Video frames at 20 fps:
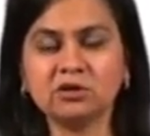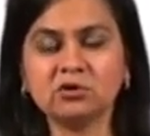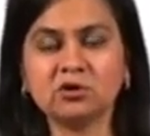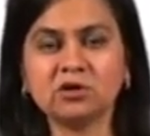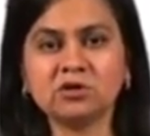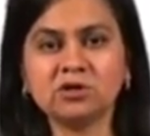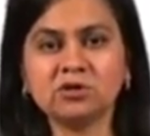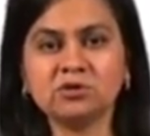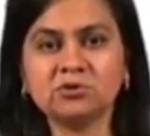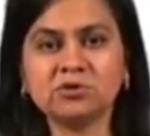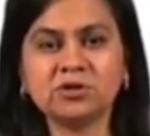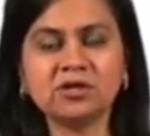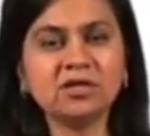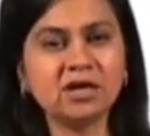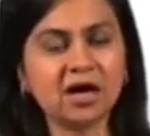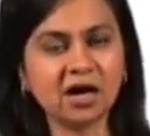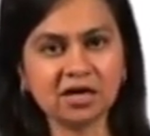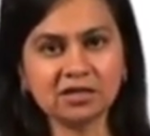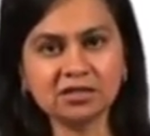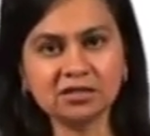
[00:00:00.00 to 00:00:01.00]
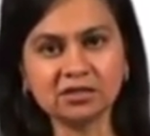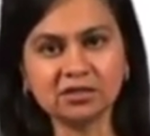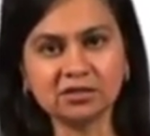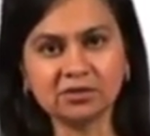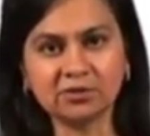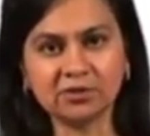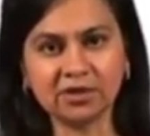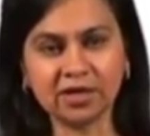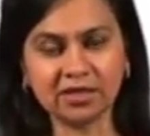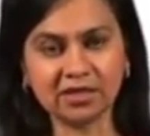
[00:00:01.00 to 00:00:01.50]
in order to read
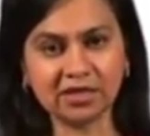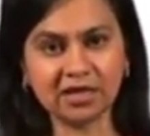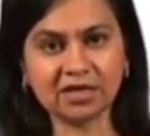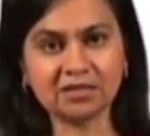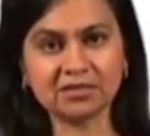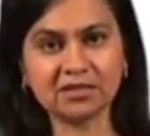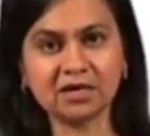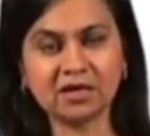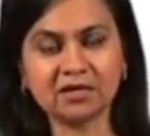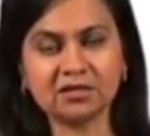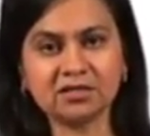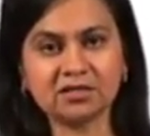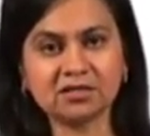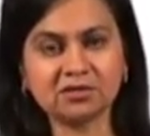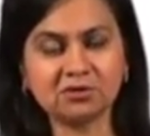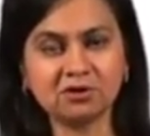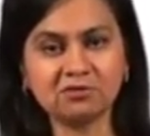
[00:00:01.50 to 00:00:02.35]
Hardy or analyze Hardy's